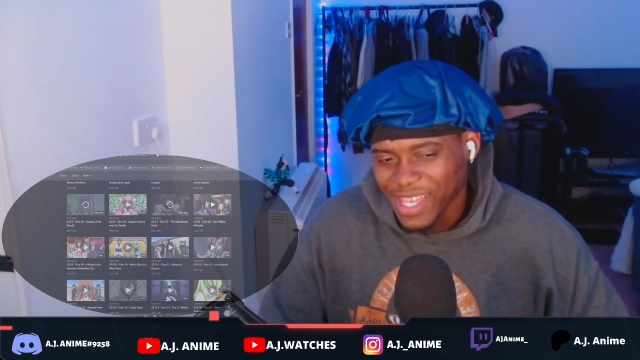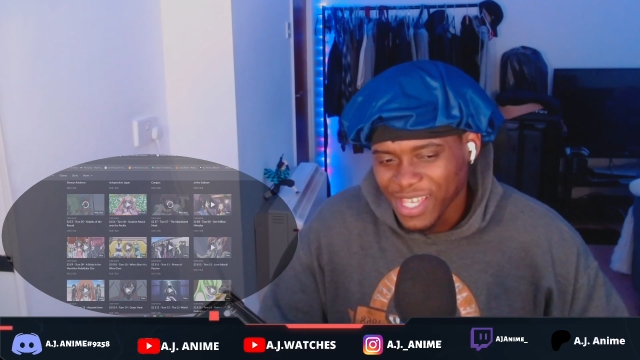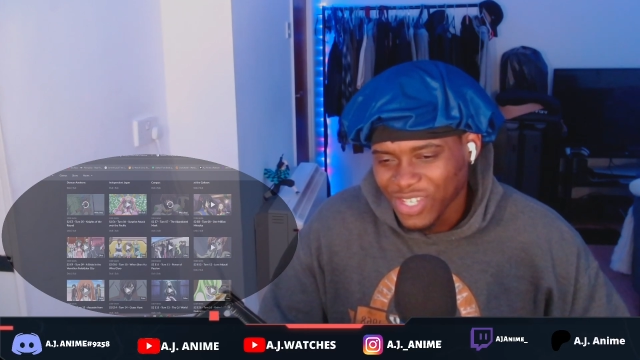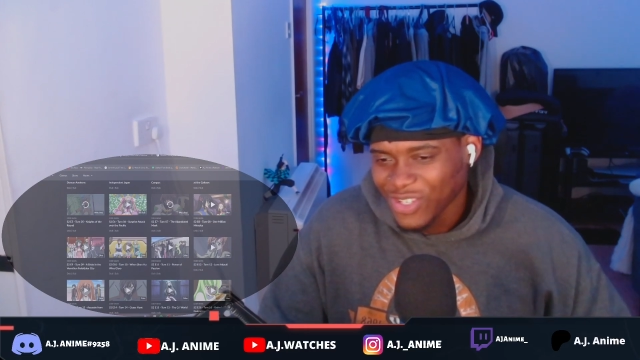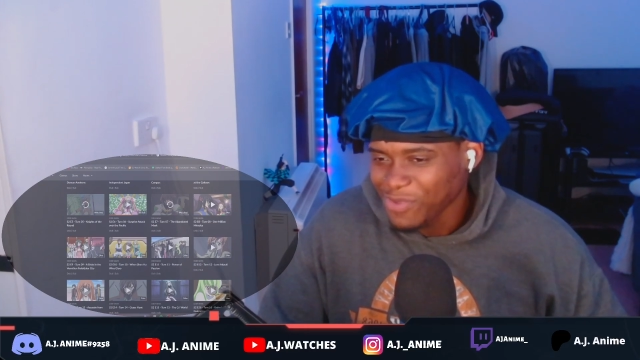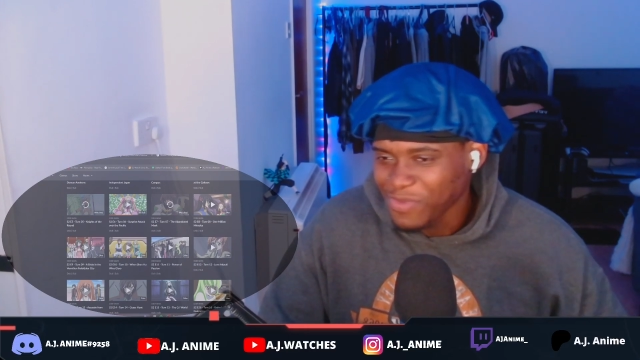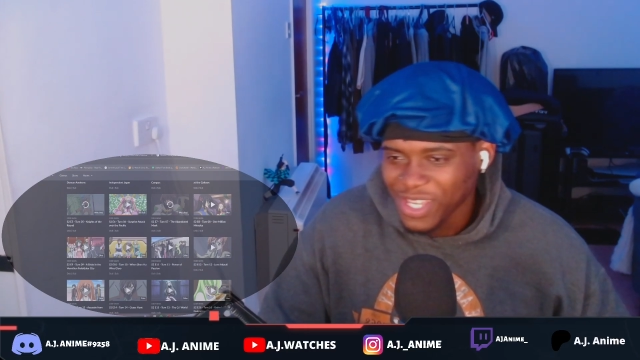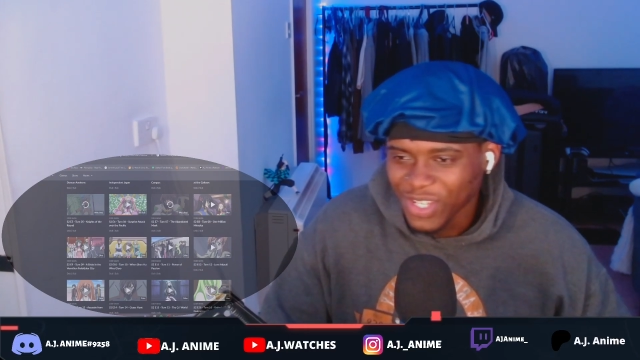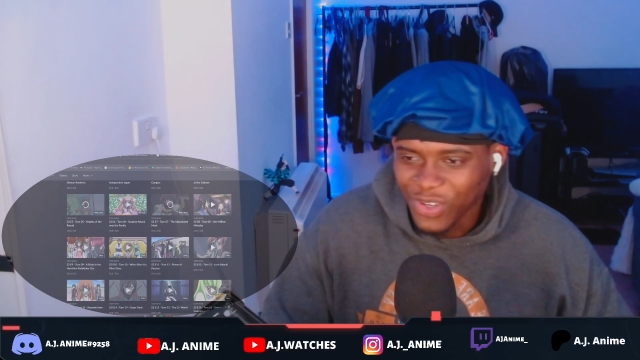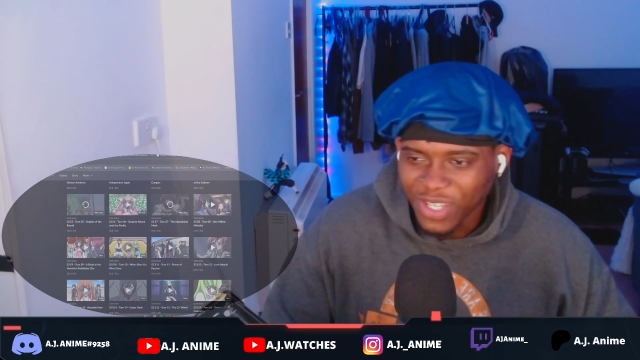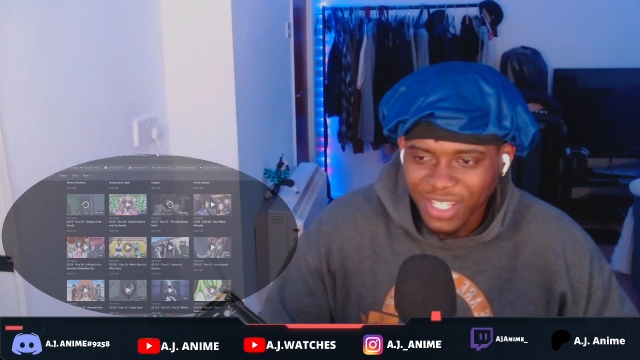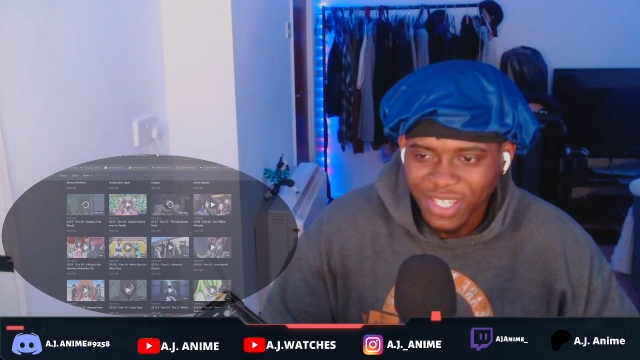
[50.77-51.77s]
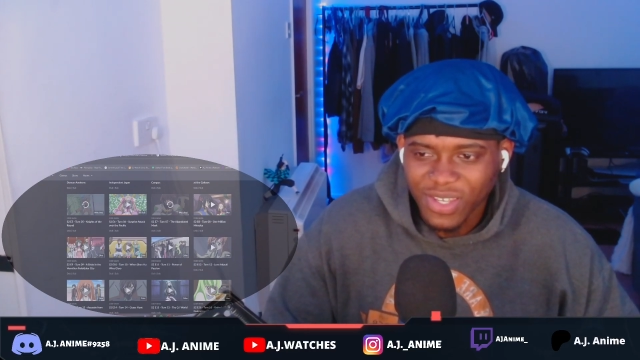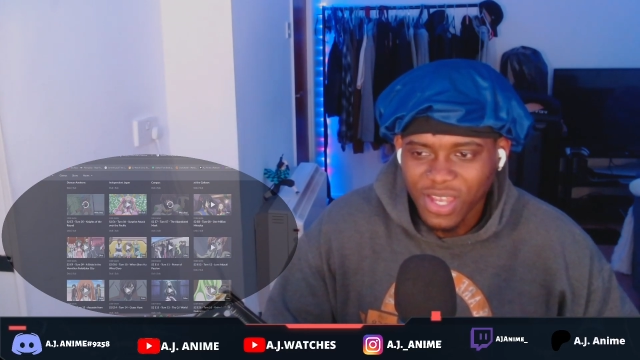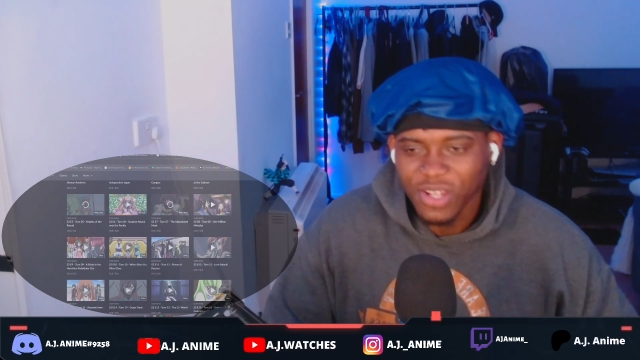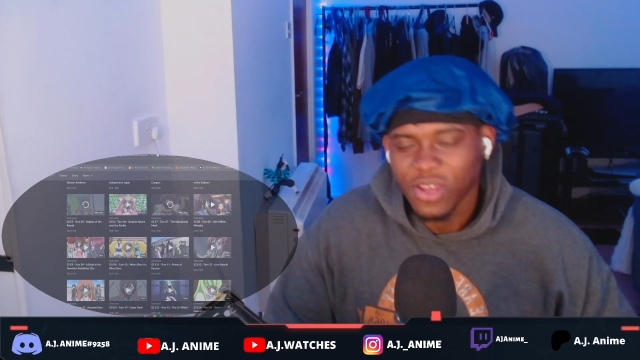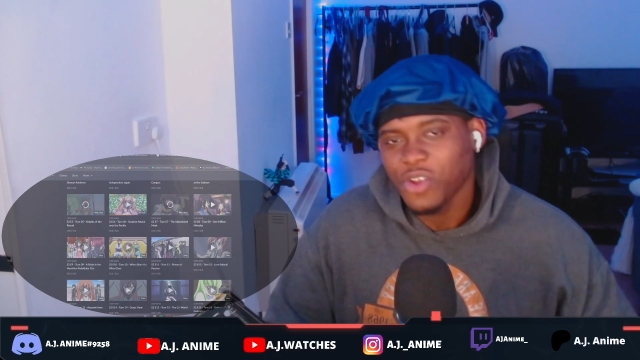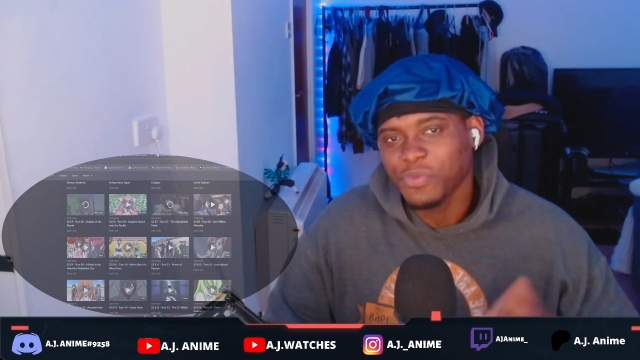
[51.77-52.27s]
Should be interesting. So
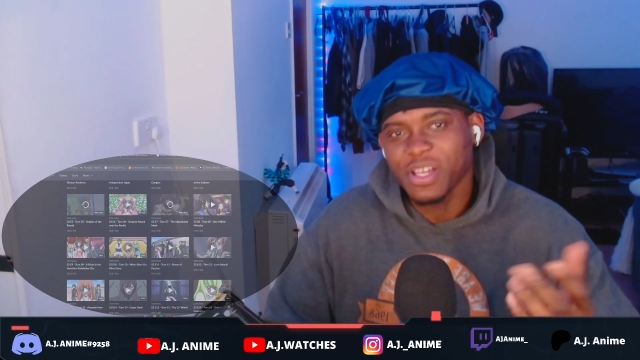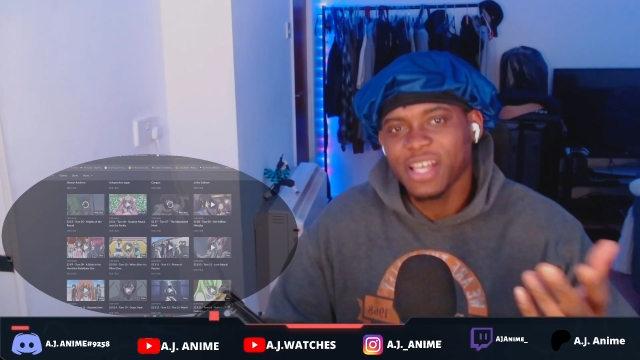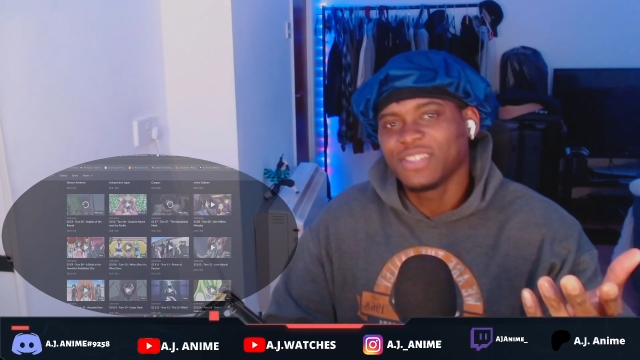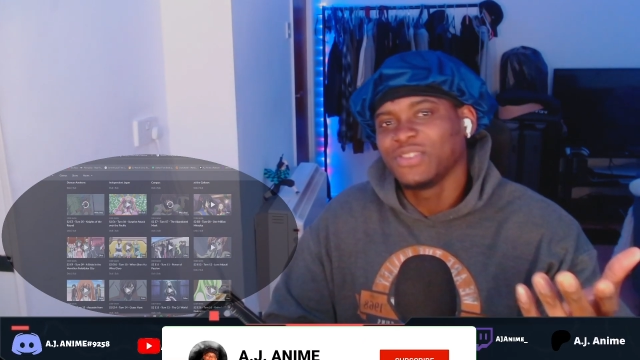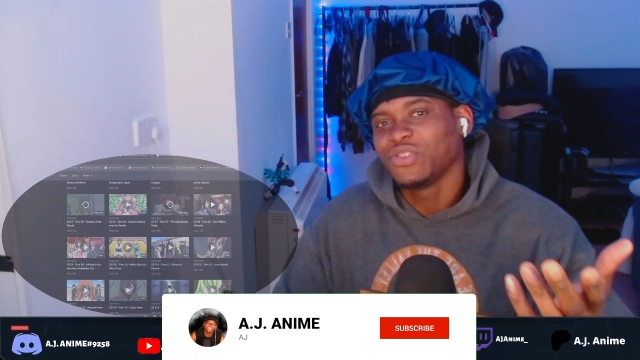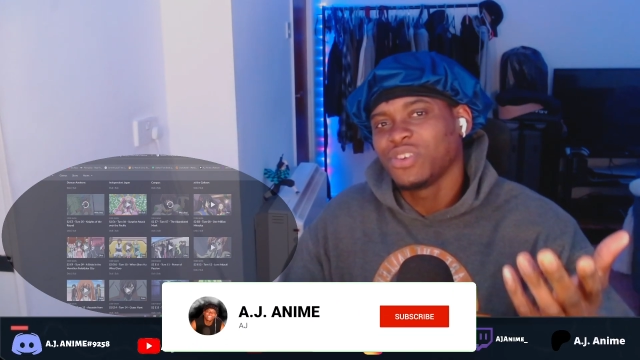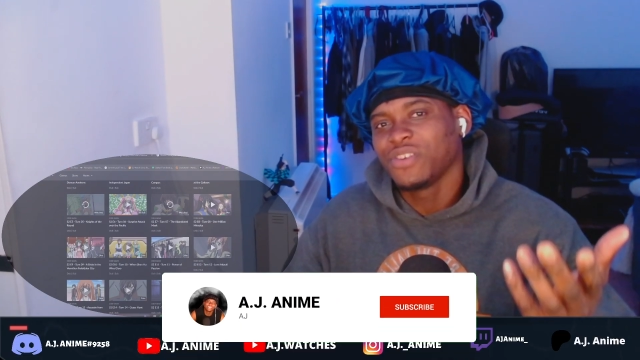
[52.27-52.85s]
I hope you guys enjoy.